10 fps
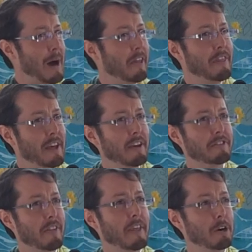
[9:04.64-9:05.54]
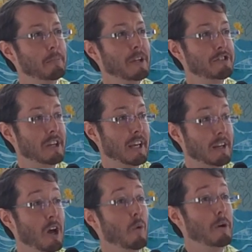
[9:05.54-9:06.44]
about this, that they don't mention
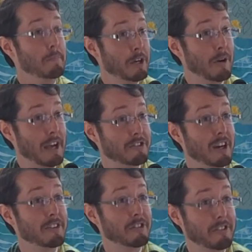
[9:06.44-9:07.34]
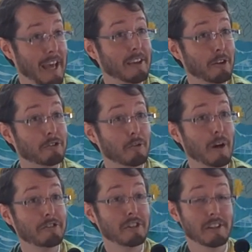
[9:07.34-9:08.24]
it. What Midrash does is take those
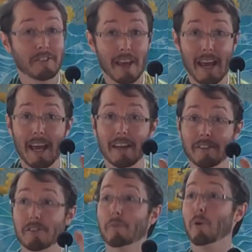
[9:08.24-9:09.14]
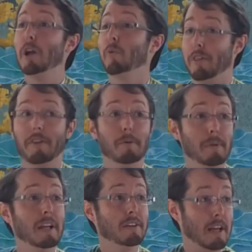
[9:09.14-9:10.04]
questions and run with them
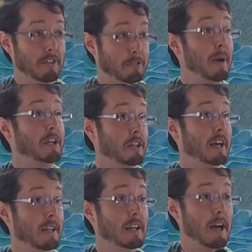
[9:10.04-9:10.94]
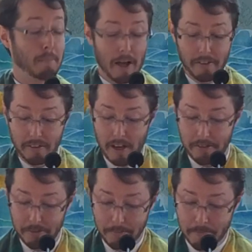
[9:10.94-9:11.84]
and, and speculate and
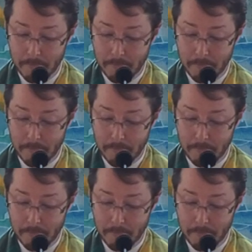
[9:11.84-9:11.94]
hypothesize.